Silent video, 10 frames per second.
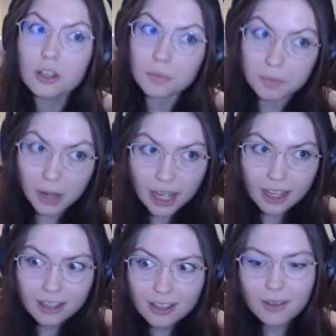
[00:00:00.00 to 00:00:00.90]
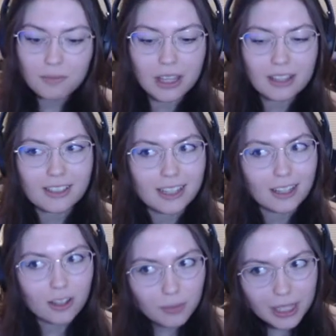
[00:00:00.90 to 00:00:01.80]
But because he
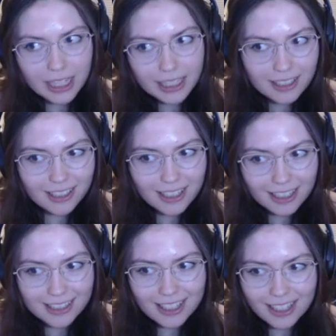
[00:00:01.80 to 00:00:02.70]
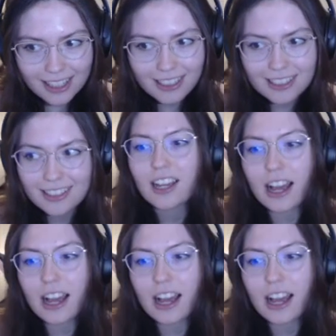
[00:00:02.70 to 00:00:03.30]
committed to d6,